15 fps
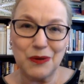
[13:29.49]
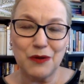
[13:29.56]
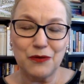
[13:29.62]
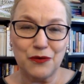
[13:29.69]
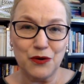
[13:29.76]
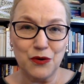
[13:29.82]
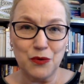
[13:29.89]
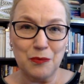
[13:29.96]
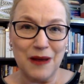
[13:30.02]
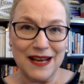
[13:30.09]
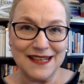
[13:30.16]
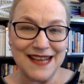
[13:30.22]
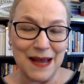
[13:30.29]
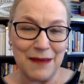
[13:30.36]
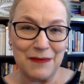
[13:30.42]
flu
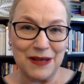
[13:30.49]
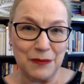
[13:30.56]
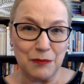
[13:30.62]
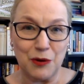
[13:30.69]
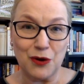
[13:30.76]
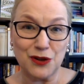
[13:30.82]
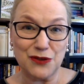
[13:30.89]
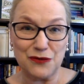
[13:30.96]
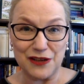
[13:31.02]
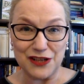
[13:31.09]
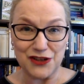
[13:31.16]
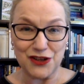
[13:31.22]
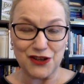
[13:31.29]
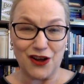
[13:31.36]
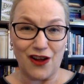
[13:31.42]
pandemic books
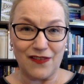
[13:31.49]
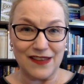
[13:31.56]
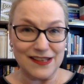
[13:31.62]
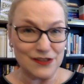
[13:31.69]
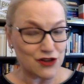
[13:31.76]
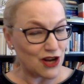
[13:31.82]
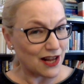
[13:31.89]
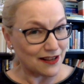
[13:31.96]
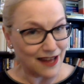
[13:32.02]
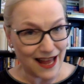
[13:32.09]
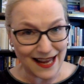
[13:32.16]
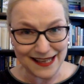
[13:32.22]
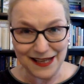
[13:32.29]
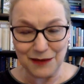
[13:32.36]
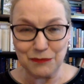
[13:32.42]
featured on this channel,
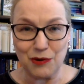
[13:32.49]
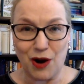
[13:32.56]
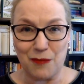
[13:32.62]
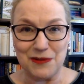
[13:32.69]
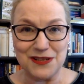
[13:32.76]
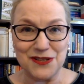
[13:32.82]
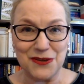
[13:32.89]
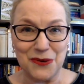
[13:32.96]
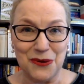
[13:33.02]
I can promise you.